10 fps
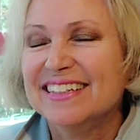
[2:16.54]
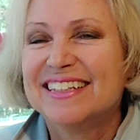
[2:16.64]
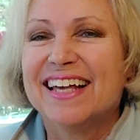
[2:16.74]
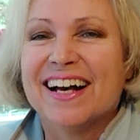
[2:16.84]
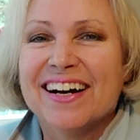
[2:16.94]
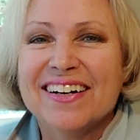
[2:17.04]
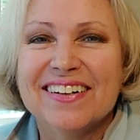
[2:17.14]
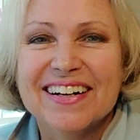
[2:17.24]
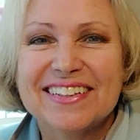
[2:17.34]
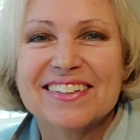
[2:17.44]
So
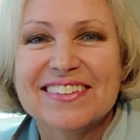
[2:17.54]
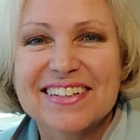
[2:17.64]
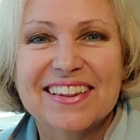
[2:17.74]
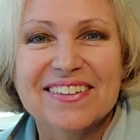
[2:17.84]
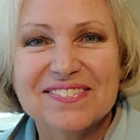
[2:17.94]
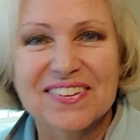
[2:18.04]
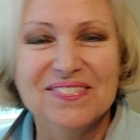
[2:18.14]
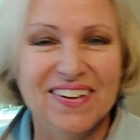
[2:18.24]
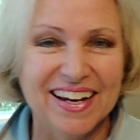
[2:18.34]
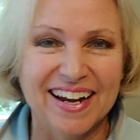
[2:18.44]
I took the
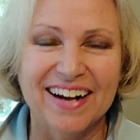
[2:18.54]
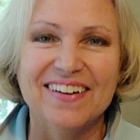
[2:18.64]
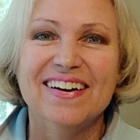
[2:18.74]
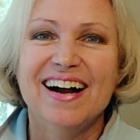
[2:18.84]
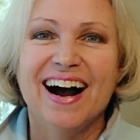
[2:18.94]
flamingo,